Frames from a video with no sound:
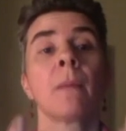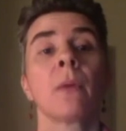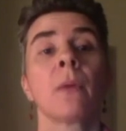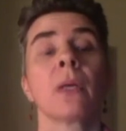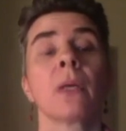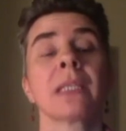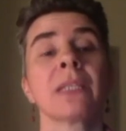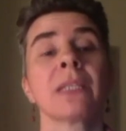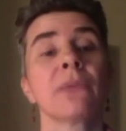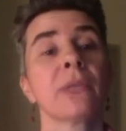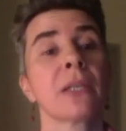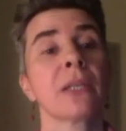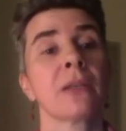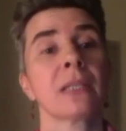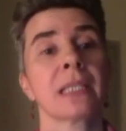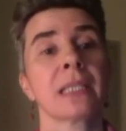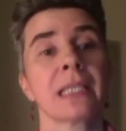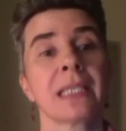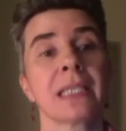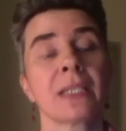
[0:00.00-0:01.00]

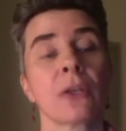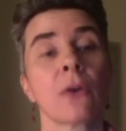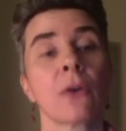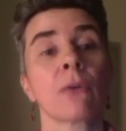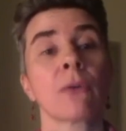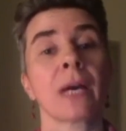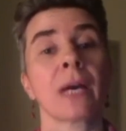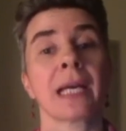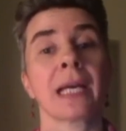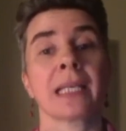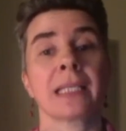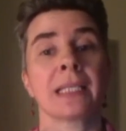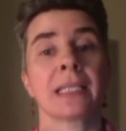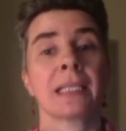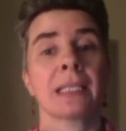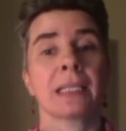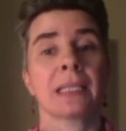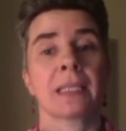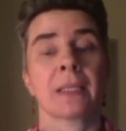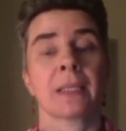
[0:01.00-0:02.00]
difficulties
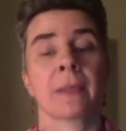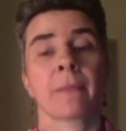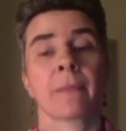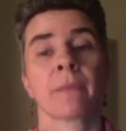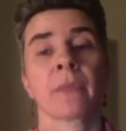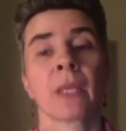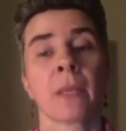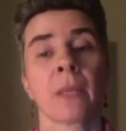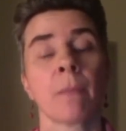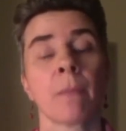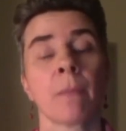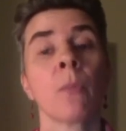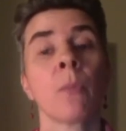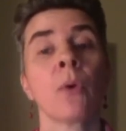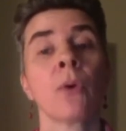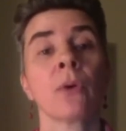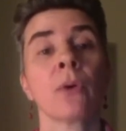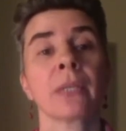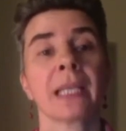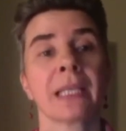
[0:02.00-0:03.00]
arise
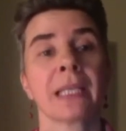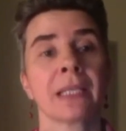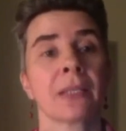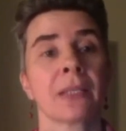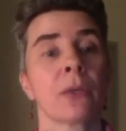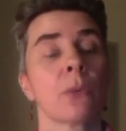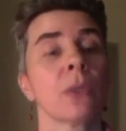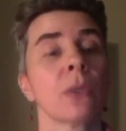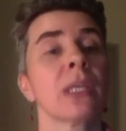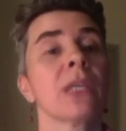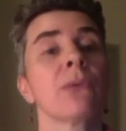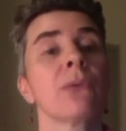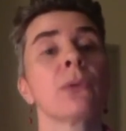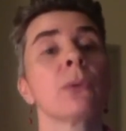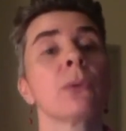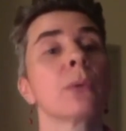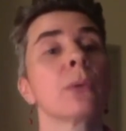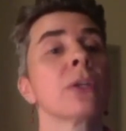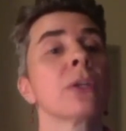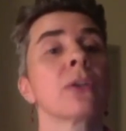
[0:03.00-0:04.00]
more than if we
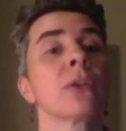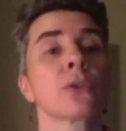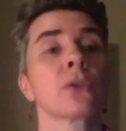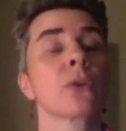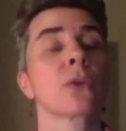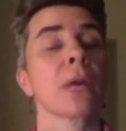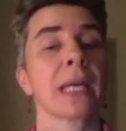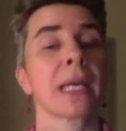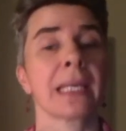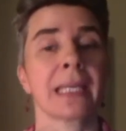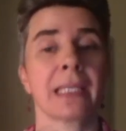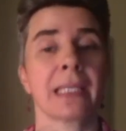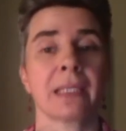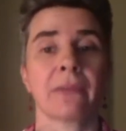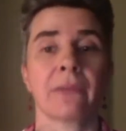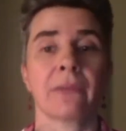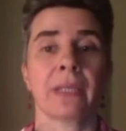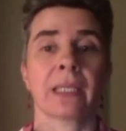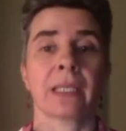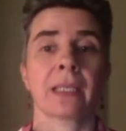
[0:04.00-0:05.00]
were not trying
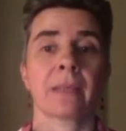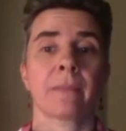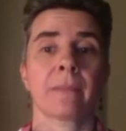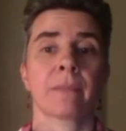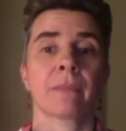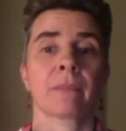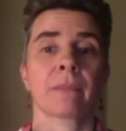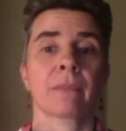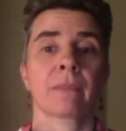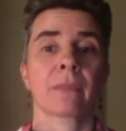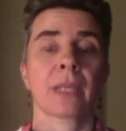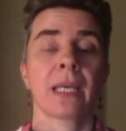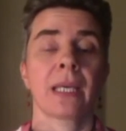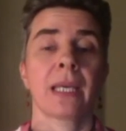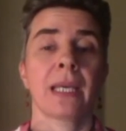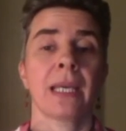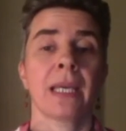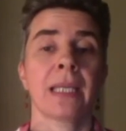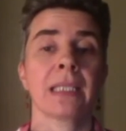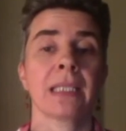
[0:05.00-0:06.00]
anything.
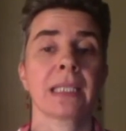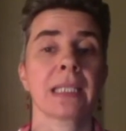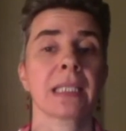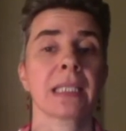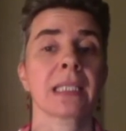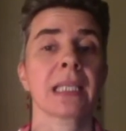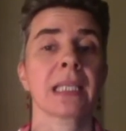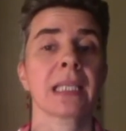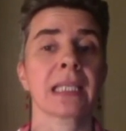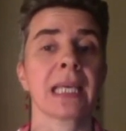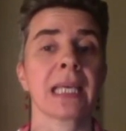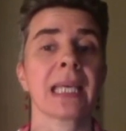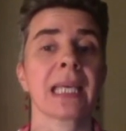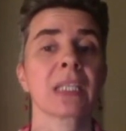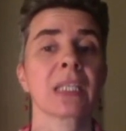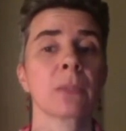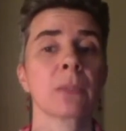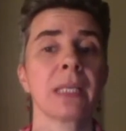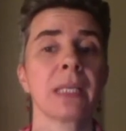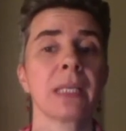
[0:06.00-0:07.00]
And he says that
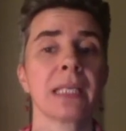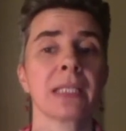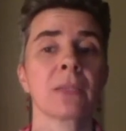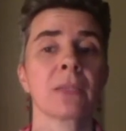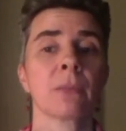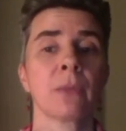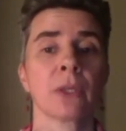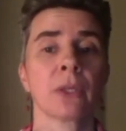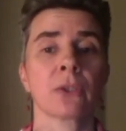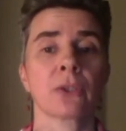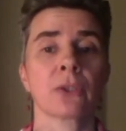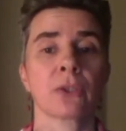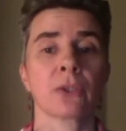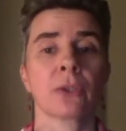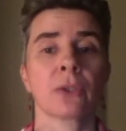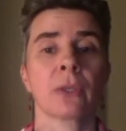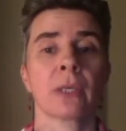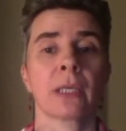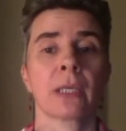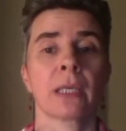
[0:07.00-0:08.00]
explains much
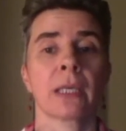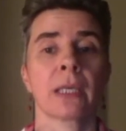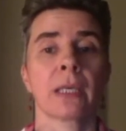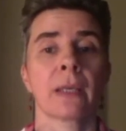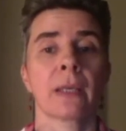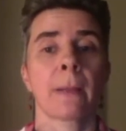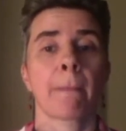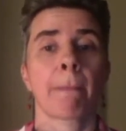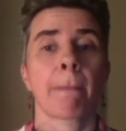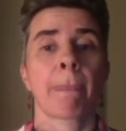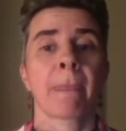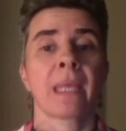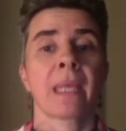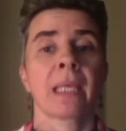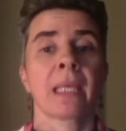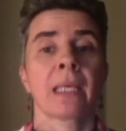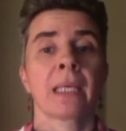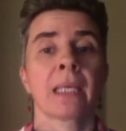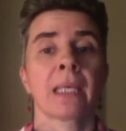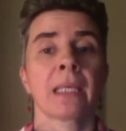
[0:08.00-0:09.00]

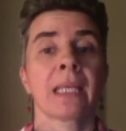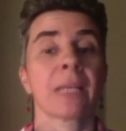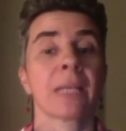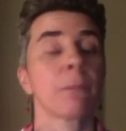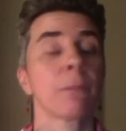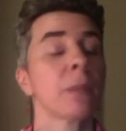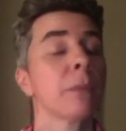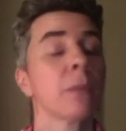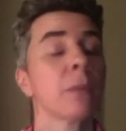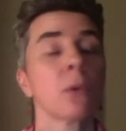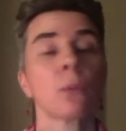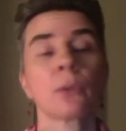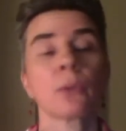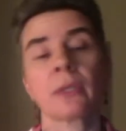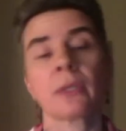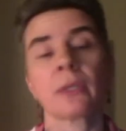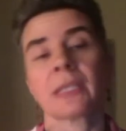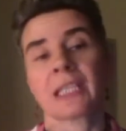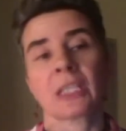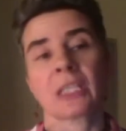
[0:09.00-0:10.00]
that people would
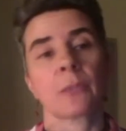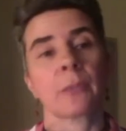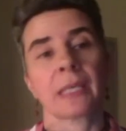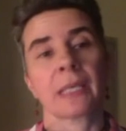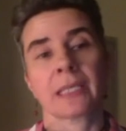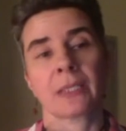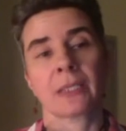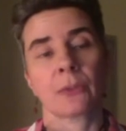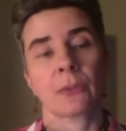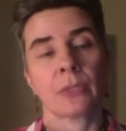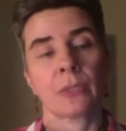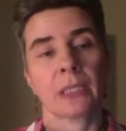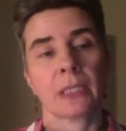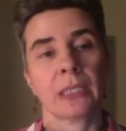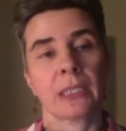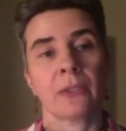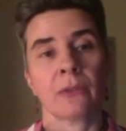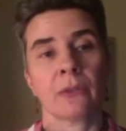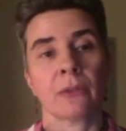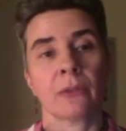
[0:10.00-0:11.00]
not expect to
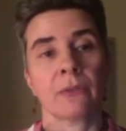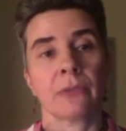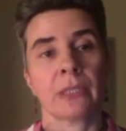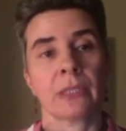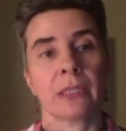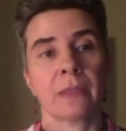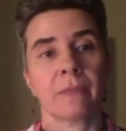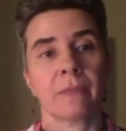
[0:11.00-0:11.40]
see in Auroville.